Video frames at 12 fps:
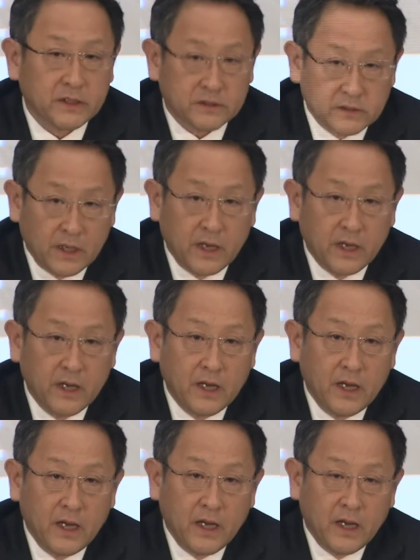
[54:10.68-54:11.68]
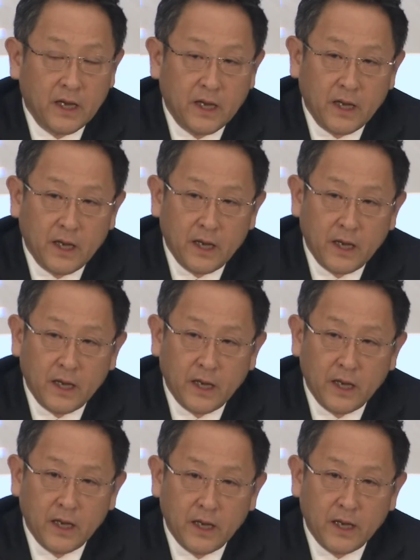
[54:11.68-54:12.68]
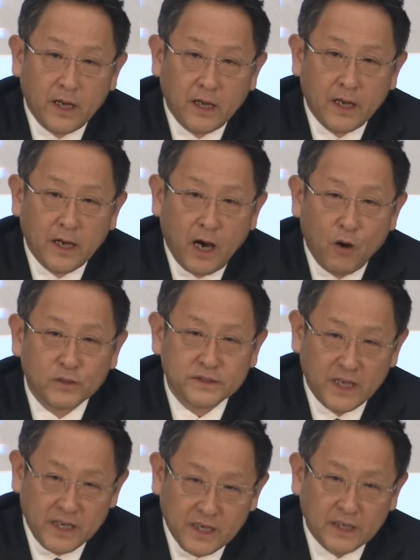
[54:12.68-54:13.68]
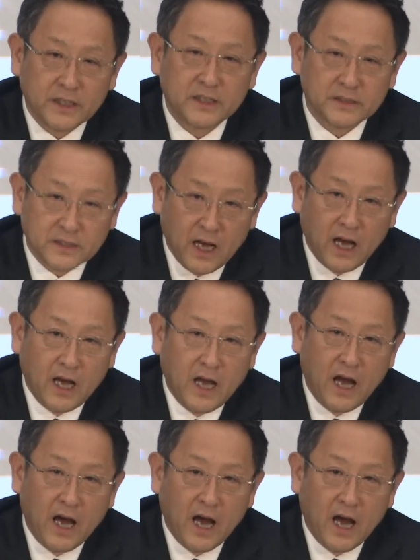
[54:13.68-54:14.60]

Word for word: greatest difference between carmaker and IT-focused companies.